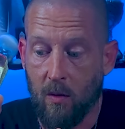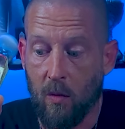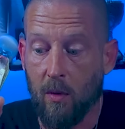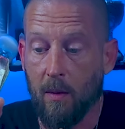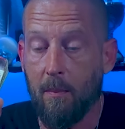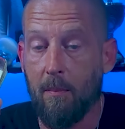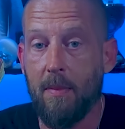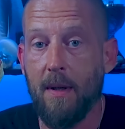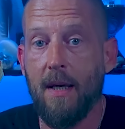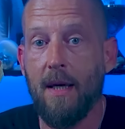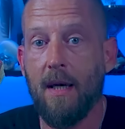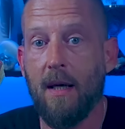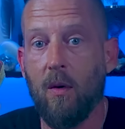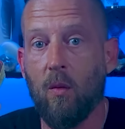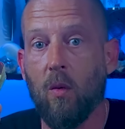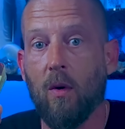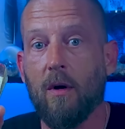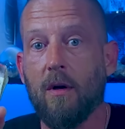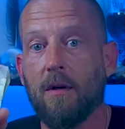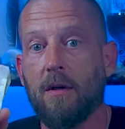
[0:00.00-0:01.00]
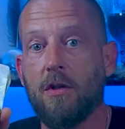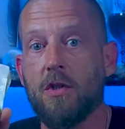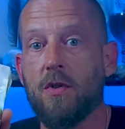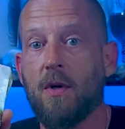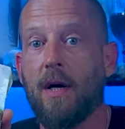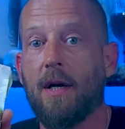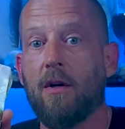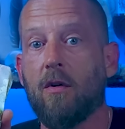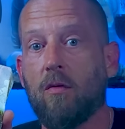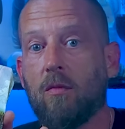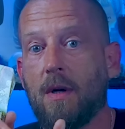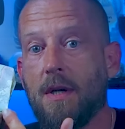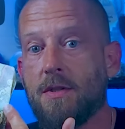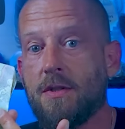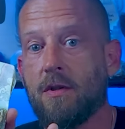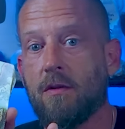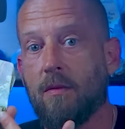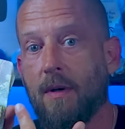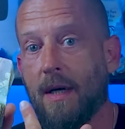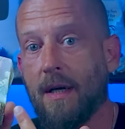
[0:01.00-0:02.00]
or B, we're going to try to
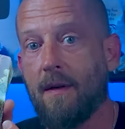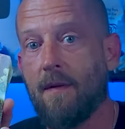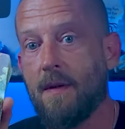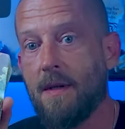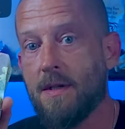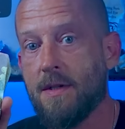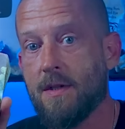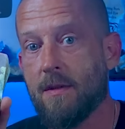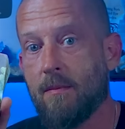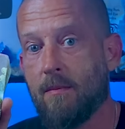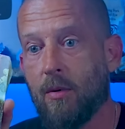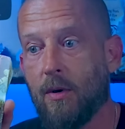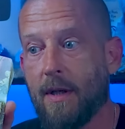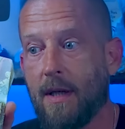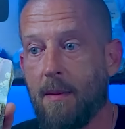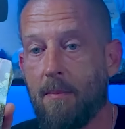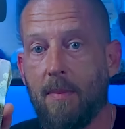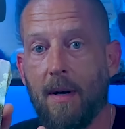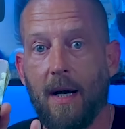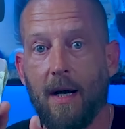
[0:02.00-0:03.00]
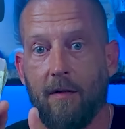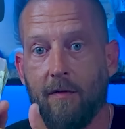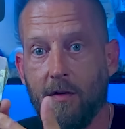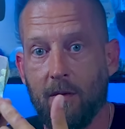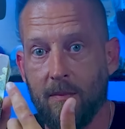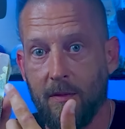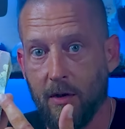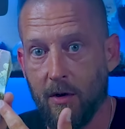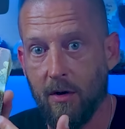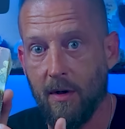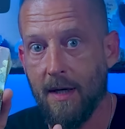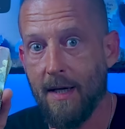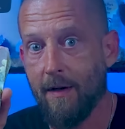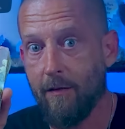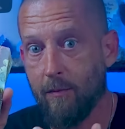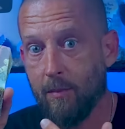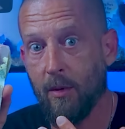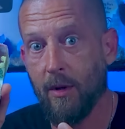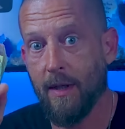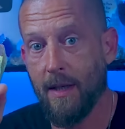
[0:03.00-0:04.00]
resurrect this and bring it back from the
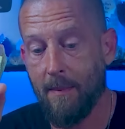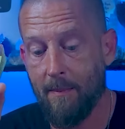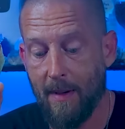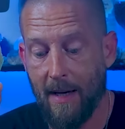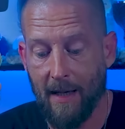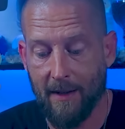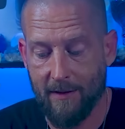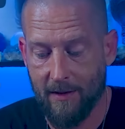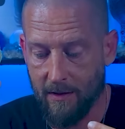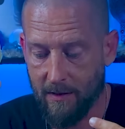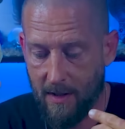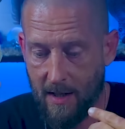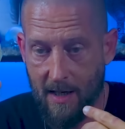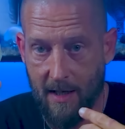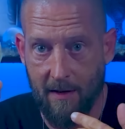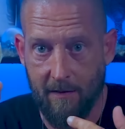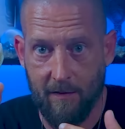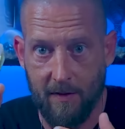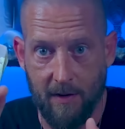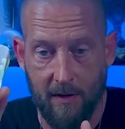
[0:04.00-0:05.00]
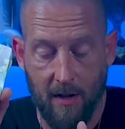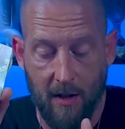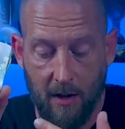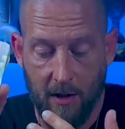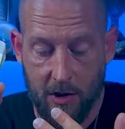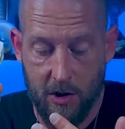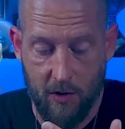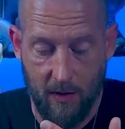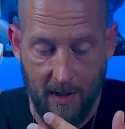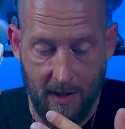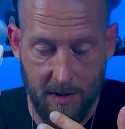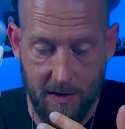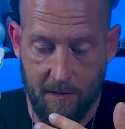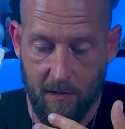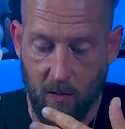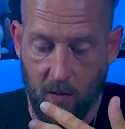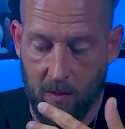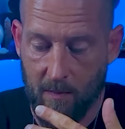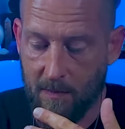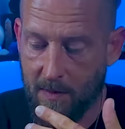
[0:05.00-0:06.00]
grave, bring it back to life and
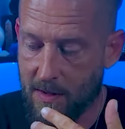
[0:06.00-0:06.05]
transform